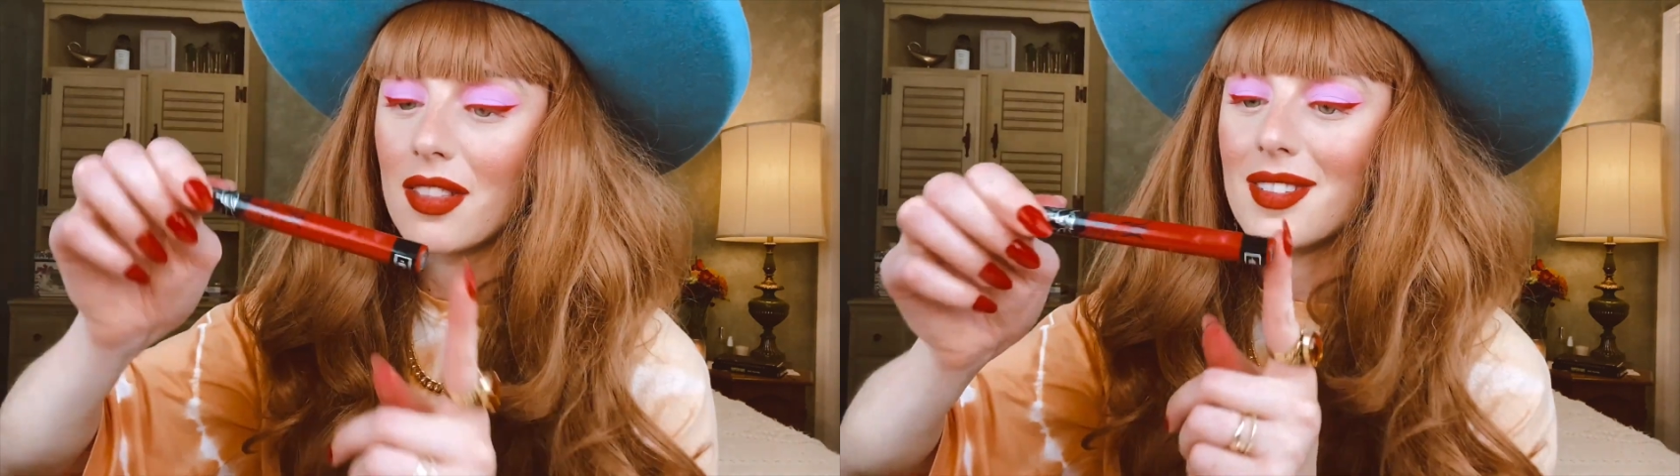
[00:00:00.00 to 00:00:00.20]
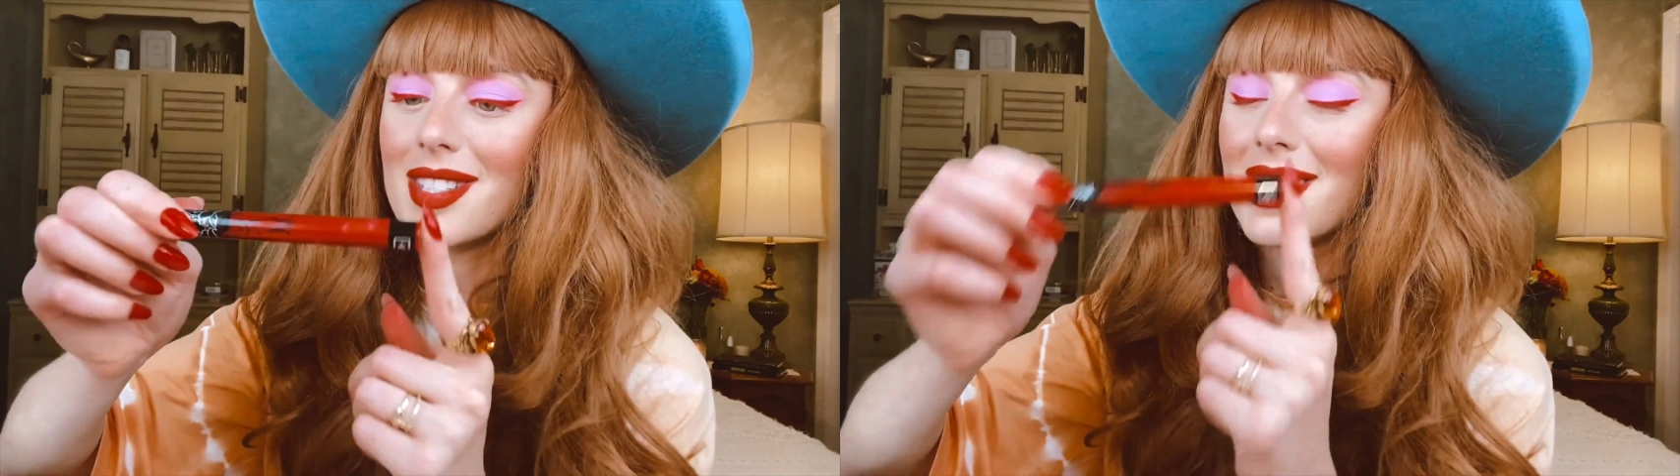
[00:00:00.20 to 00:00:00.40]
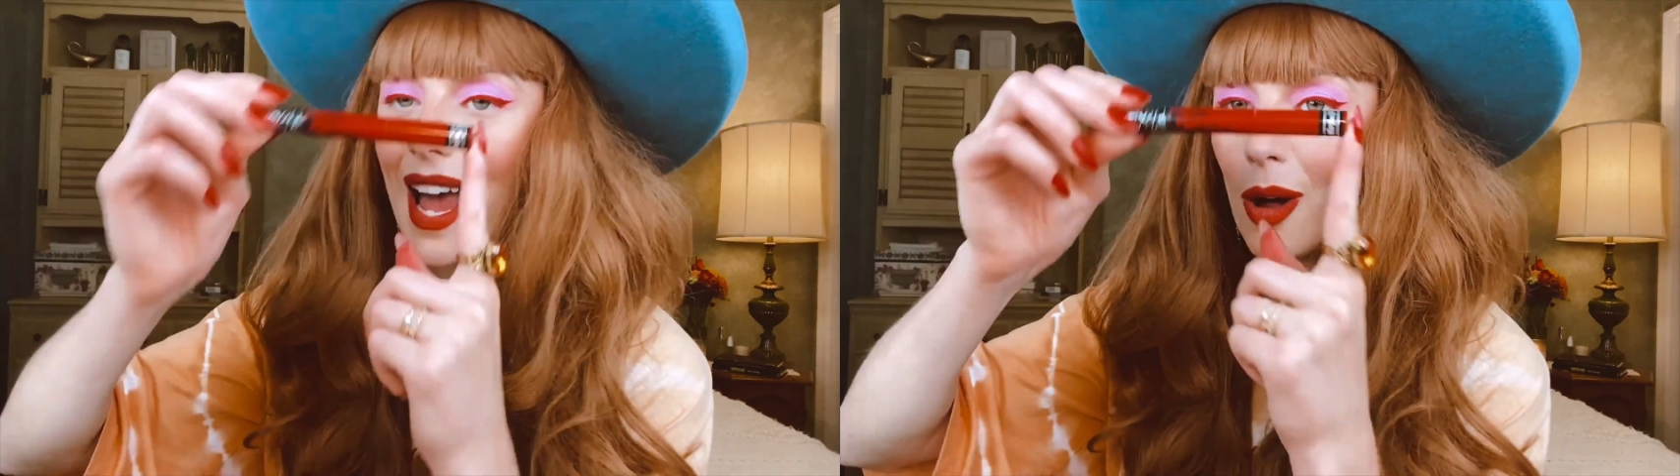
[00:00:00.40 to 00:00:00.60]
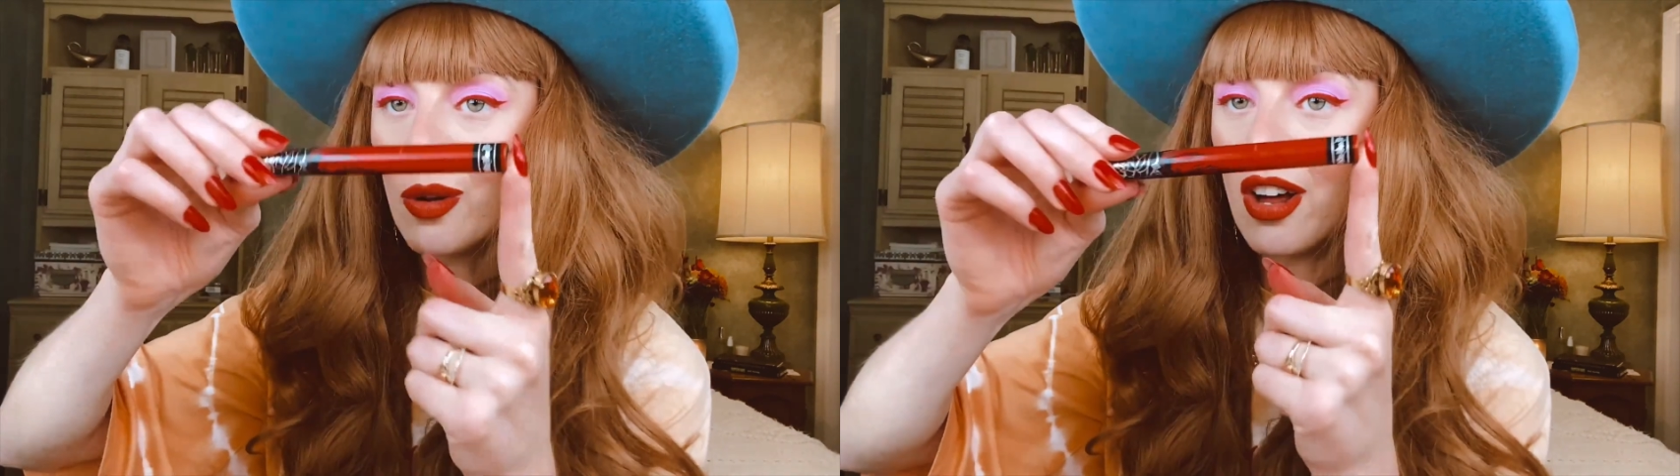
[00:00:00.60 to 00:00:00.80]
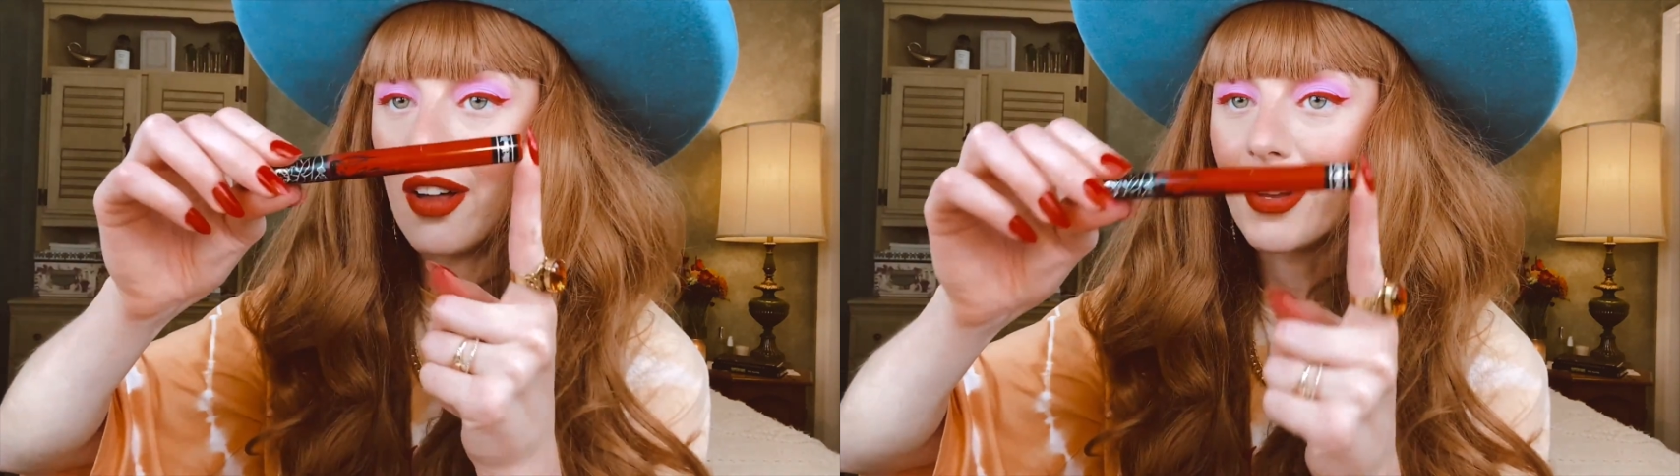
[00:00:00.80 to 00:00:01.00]
It's
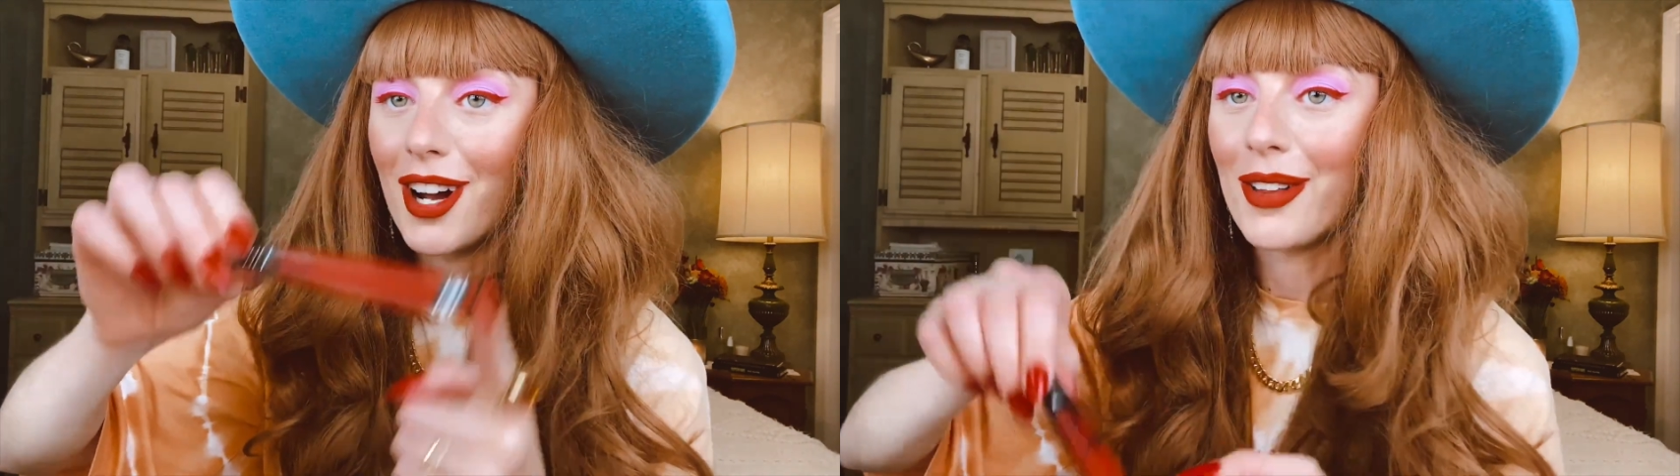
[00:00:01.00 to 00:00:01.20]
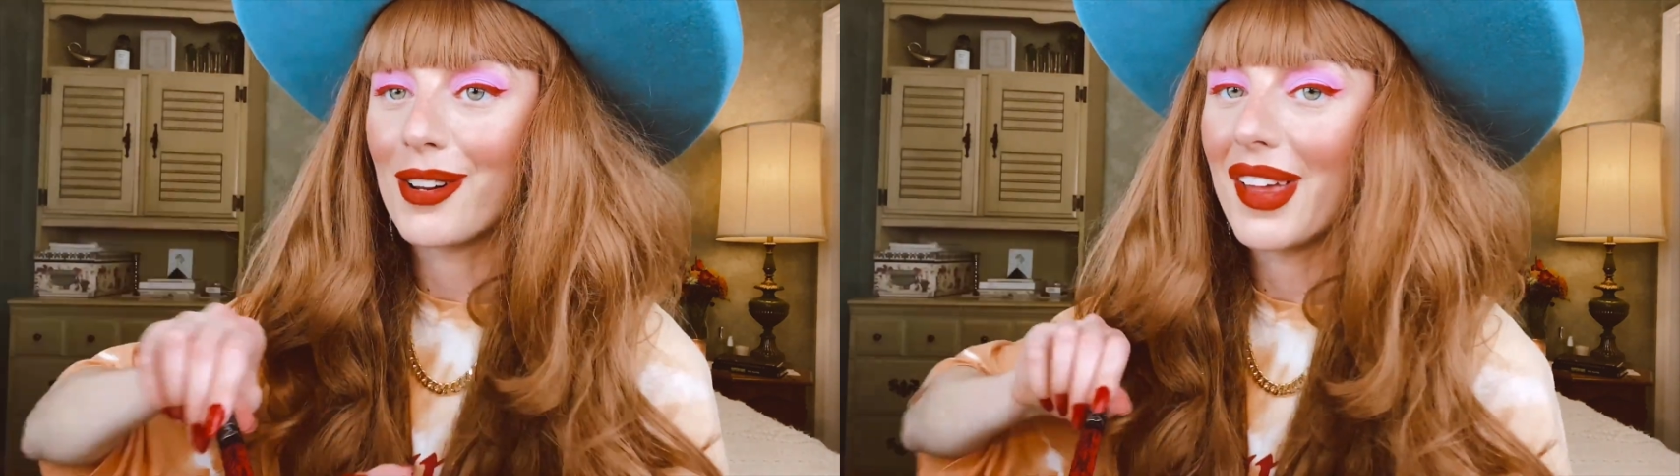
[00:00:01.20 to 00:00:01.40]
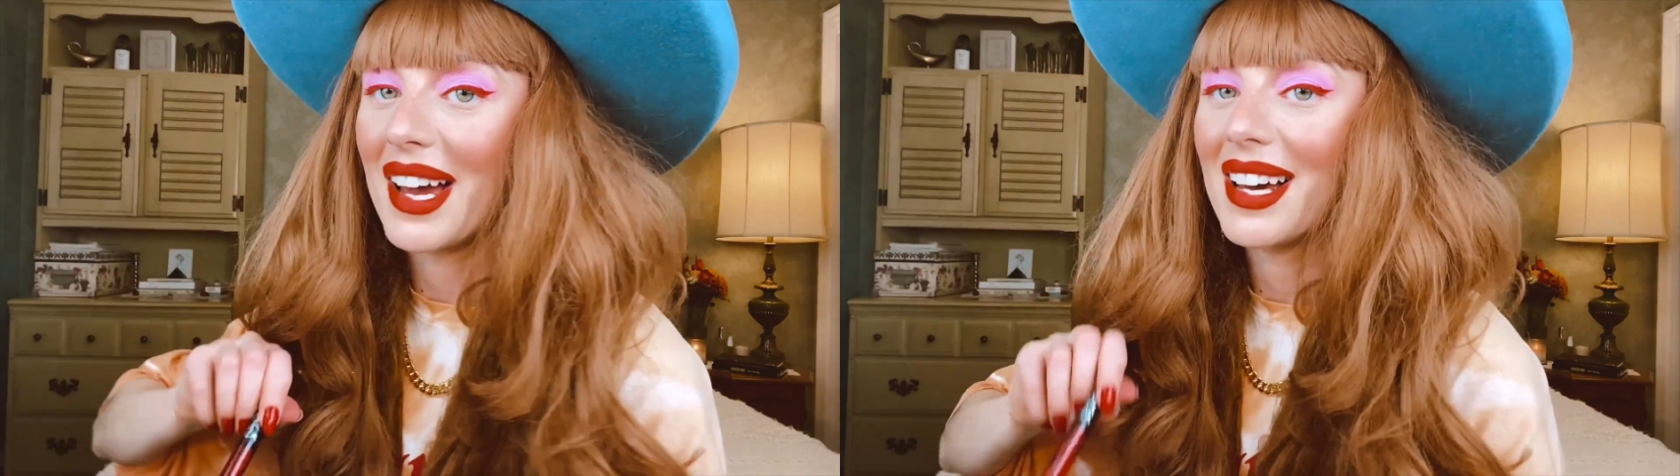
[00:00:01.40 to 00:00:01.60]
Outlaw, the color that